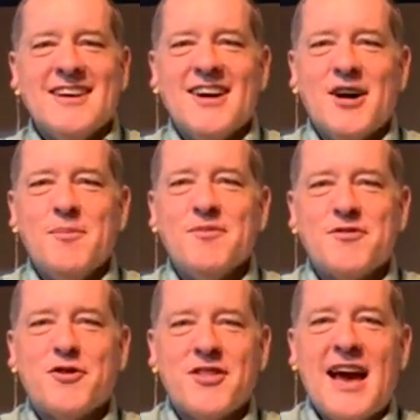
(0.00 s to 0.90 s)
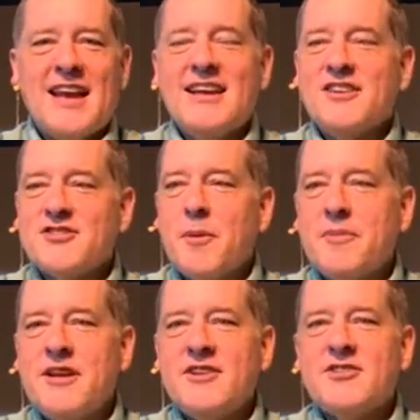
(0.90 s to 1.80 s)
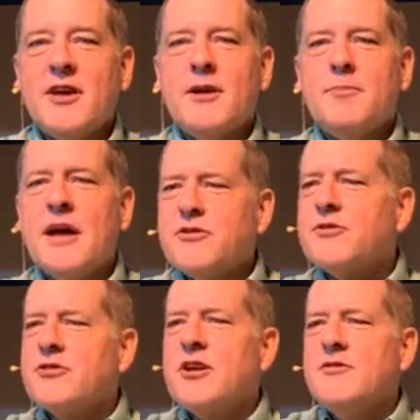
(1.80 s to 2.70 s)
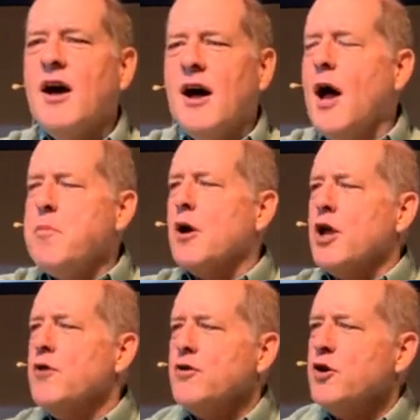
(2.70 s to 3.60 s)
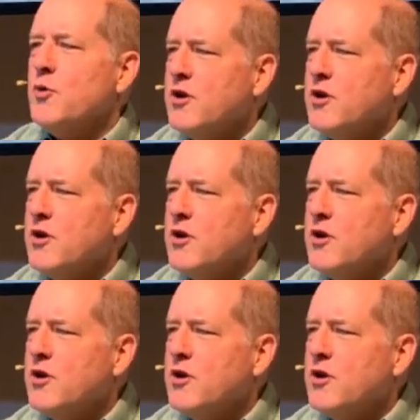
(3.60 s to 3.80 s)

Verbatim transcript: um, for that, and somebody to say, Pastor Steve, I believe in you.